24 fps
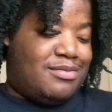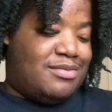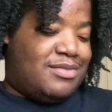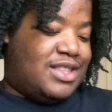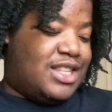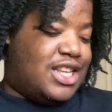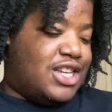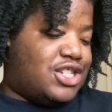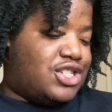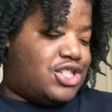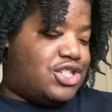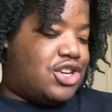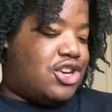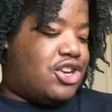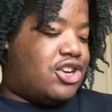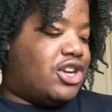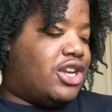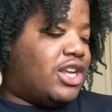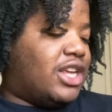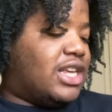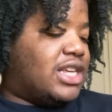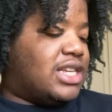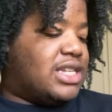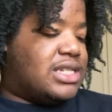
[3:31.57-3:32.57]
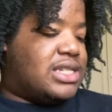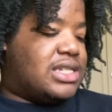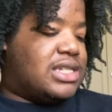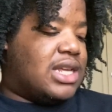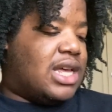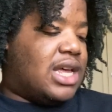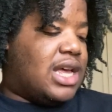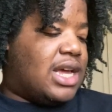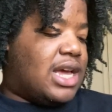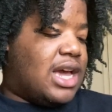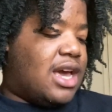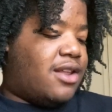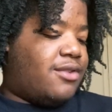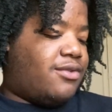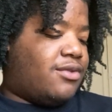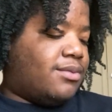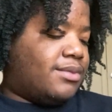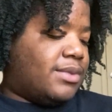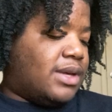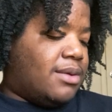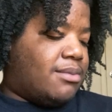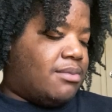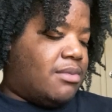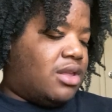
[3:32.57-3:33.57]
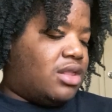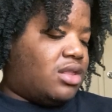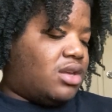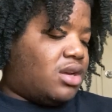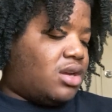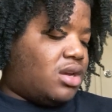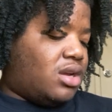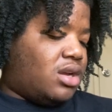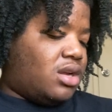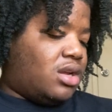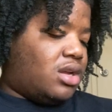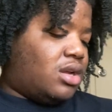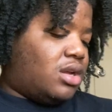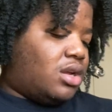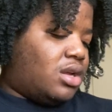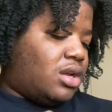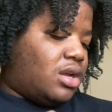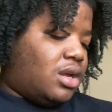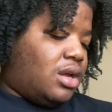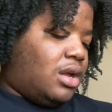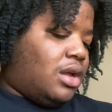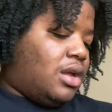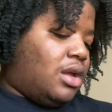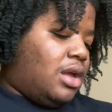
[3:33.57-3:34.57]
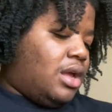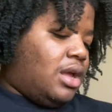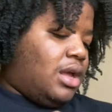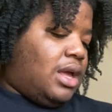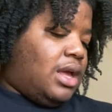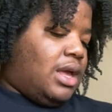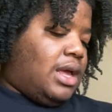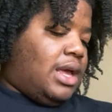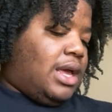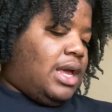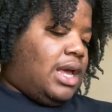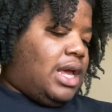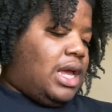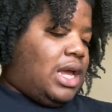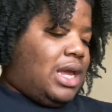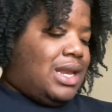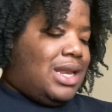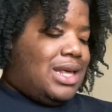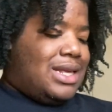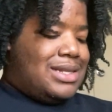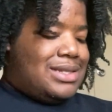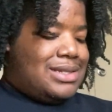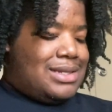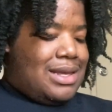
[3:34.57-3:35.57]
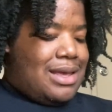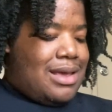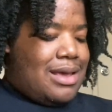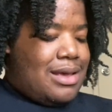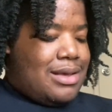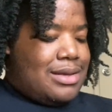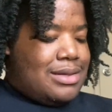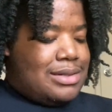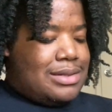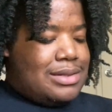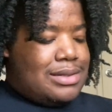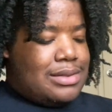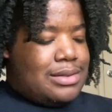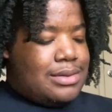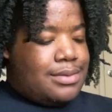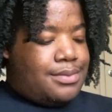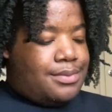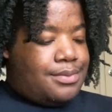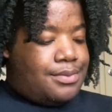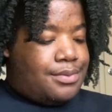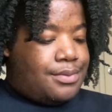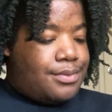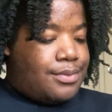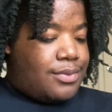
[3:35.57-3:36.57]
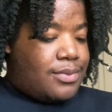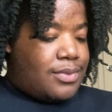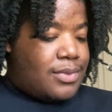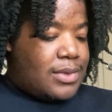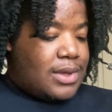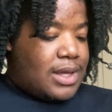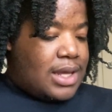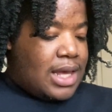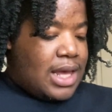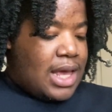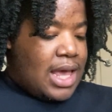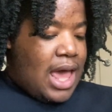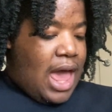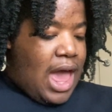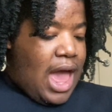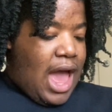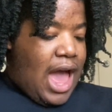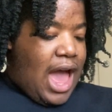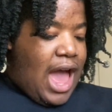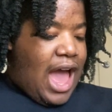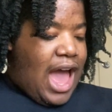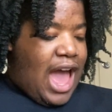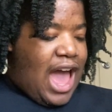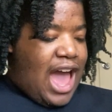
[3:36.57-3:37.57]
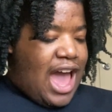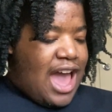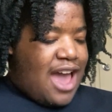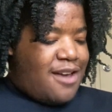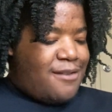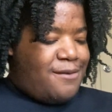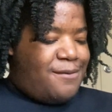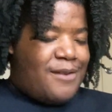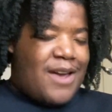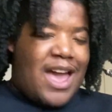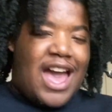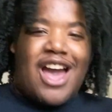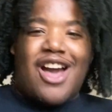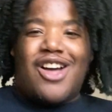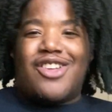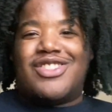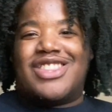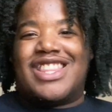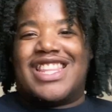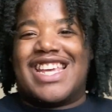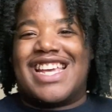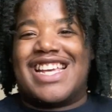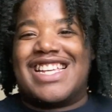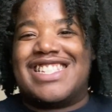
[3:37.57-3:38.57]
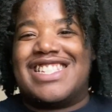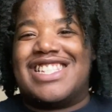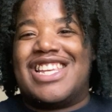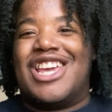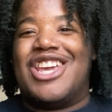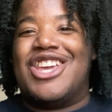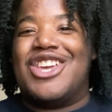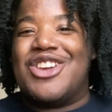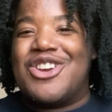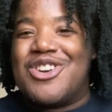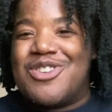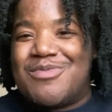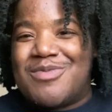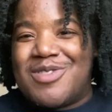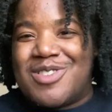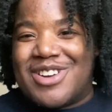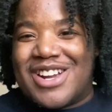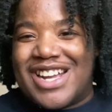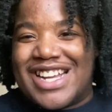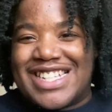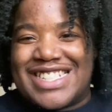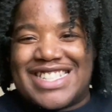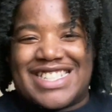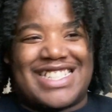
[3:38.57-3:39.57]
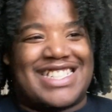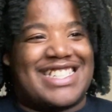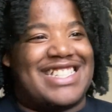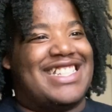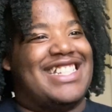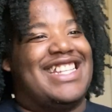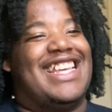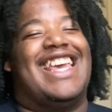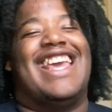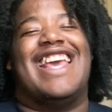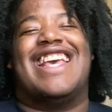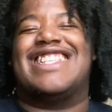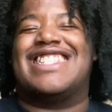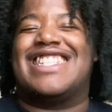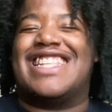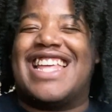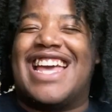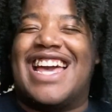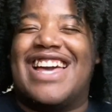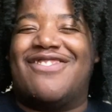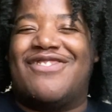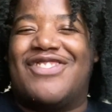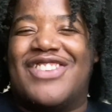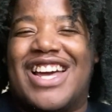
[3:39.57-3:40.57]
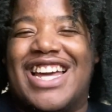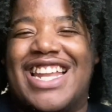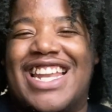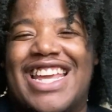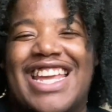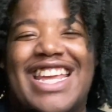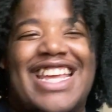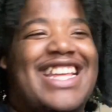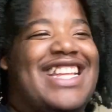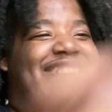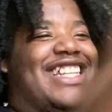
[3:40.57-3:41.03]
This shirt is, I got it from my mother, and it says, I found this humorous. Isn't that funny?